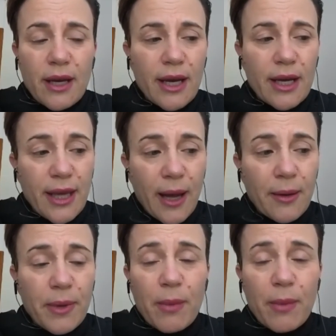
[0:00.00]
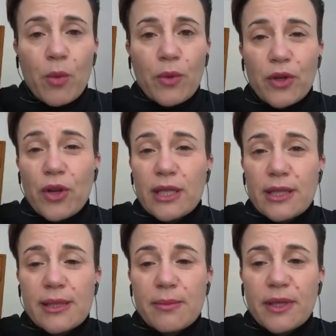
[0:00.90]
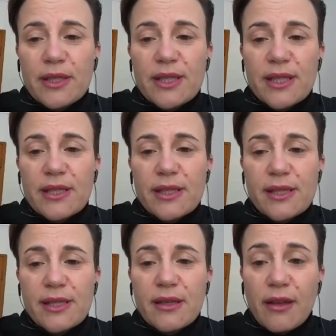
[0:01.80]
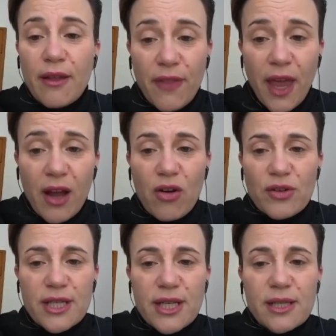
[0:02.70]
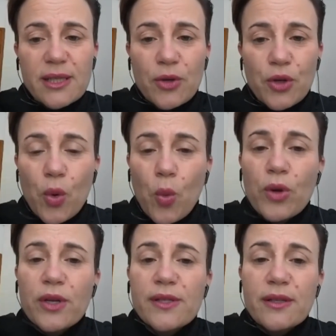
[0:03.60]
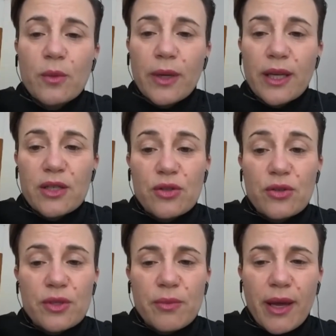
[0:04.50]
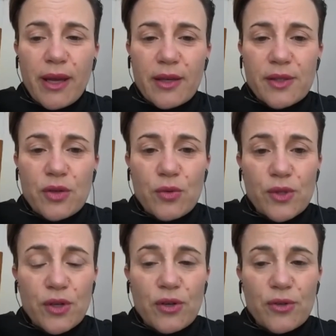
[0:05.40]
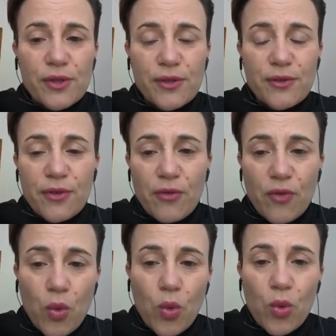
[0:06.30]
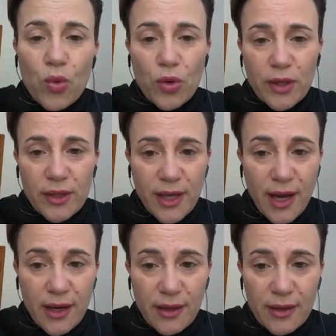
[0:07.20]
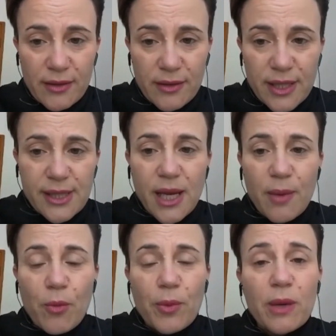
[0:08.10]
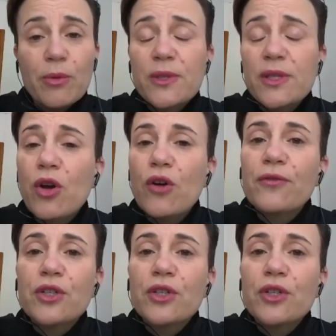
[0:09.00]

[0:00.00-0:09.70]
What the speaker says: young people with learning disabilities in that context. So, what is it that we need to do to make our schools inclusive of all young disabled people? So I often